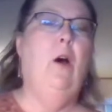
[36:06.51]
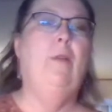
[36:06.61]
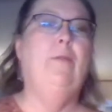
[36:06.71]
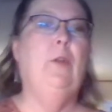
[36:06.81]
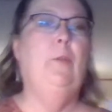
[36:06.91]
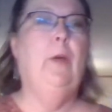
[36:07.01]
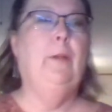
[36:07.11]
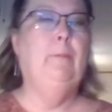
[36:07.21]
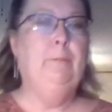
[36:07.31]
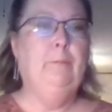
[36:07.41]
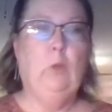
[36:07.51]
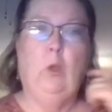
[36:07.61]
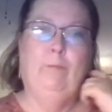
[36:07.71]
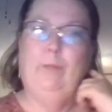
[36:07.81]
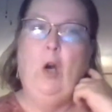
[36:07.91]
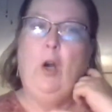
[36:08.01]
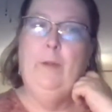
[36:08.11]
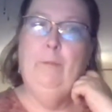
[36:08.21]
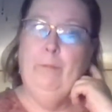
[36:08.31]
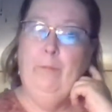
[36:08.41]
off coupon or
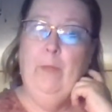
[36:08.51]
card,